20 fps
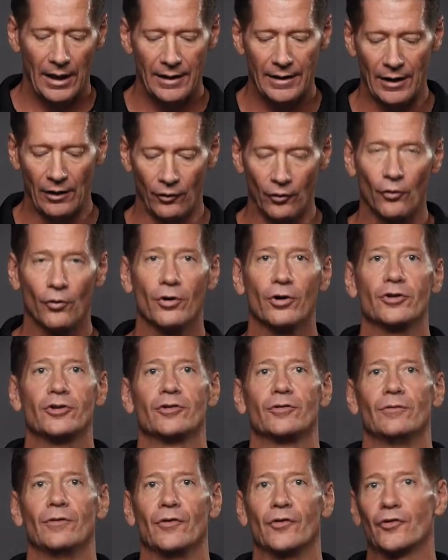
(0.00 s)
Now, in order
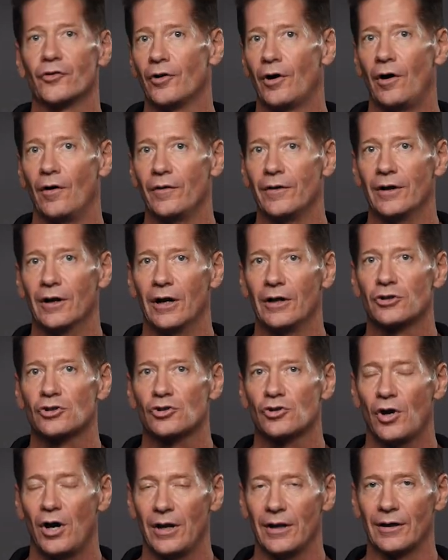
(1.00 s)
to install the
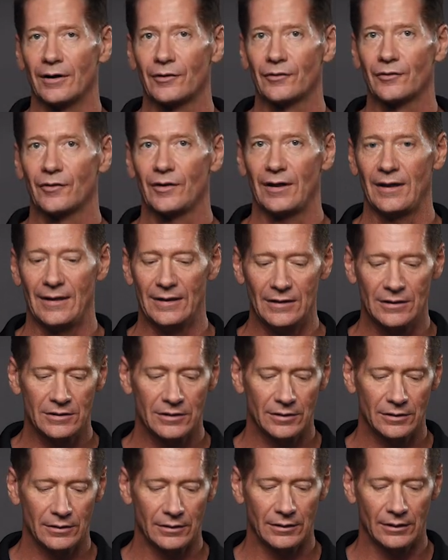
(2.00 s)
electronics
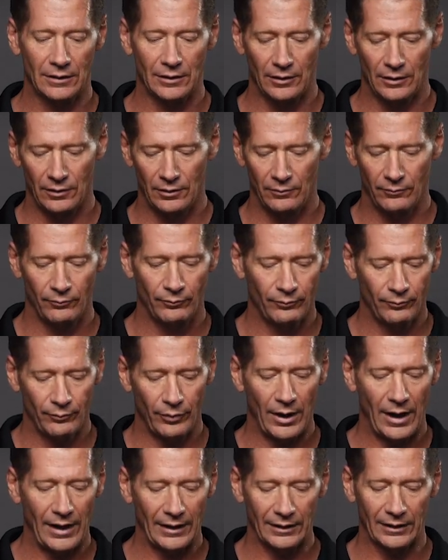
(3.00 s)
into the
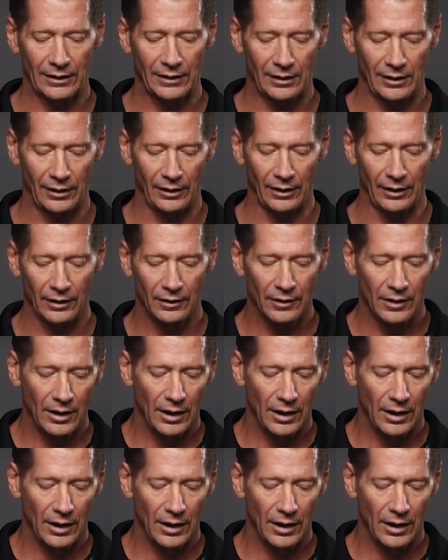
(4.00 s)
pocket here,